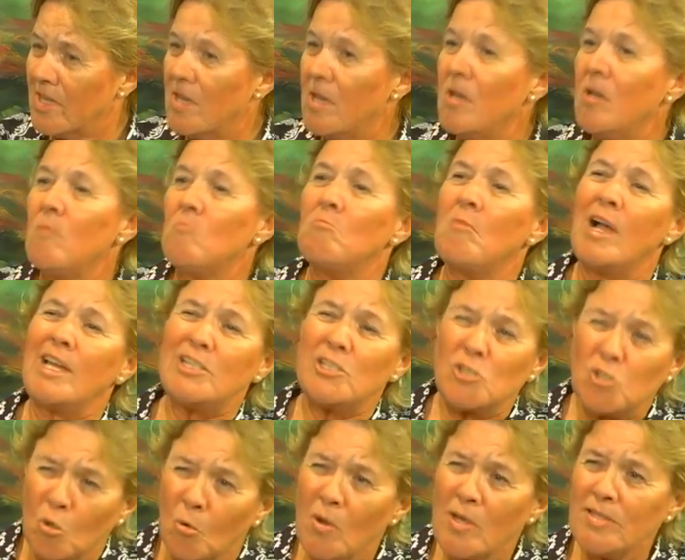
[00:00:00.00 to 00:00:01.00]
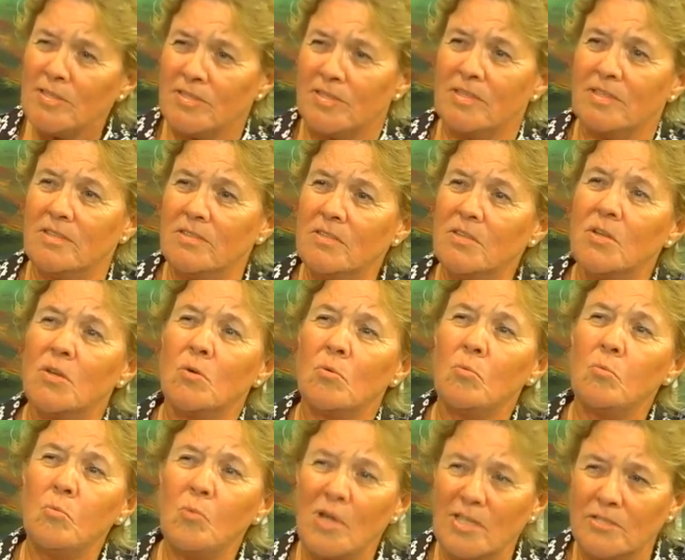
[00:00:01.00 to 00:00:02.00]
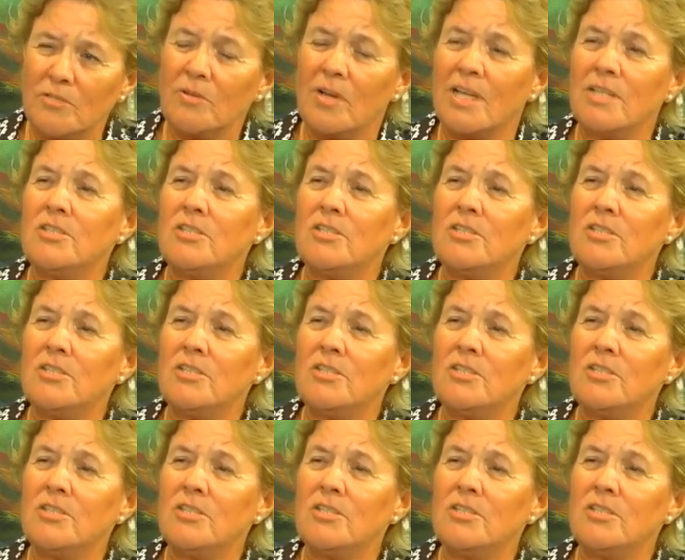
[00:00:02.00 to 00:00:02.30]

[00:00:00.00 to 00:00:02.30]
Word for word: Mm-hmm. My choice is what do I